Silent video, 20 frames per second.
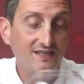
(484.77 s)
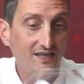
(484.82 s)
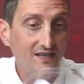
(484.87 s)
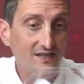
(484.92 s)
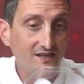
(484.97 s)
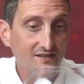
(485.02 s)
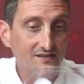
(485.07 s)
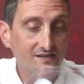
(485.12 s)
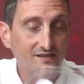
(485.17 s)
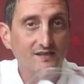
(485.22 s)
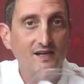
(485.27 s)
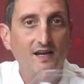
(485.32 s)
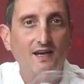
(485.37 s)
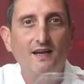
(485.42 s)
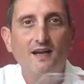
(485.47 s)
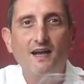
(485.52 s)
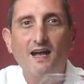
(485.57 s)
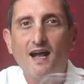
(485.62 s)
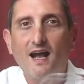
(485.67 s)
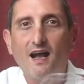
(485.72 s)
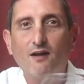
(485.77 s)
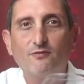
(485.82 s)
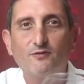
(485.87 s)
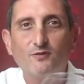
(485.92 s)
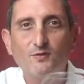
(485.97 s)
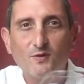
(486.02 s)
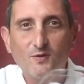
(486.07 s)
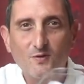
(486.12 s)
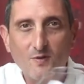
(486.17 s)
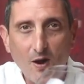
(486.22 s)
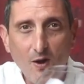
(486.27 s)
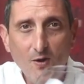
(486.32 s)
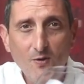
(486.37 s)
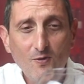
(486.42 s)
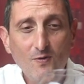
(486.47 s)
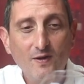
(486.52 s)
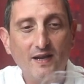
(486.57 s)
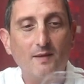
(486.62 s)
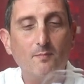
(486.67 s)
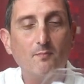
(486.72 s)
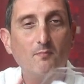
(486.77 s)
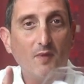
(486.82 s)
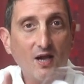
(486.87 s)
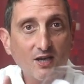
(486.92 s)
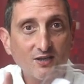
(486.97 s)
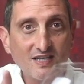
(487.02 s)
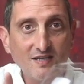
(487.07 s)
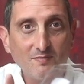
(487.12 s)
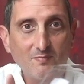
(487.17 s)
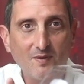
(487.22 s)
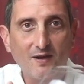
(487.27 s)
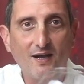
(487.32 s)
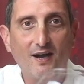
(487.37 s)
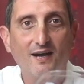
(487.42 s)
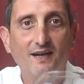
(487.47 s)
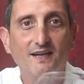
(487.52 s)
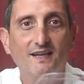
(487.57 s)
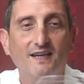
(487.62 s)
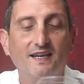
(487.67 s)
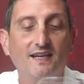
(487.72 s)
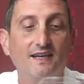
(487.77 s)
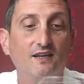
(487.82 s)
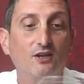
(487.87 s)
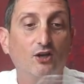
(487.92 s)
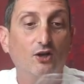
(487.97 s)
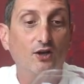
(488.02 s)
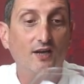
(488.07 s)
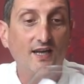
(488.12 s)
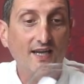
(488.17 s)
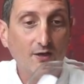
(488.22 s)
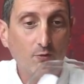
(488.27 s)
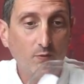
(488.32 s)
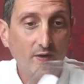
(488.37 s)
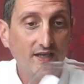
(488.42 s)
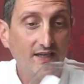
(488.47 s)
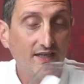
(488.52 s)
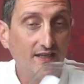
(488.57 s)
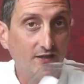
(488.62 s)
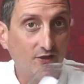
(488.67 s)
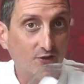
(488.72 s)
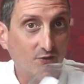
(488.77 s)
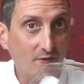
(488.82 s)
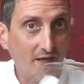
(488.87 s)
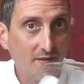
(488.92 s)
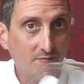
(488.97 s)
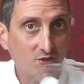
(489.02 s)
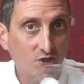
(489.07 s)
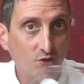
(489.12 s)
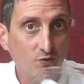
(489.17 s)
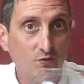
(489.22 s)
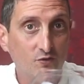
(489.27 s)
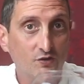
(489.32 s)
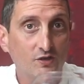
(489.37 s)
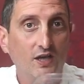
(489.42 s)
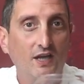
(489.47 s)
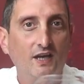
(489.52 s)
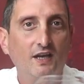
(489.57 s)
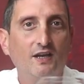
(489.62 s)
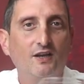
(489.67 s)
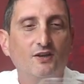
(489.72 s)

Yeasts have to grow and multiply in the liquid, in the grape juice,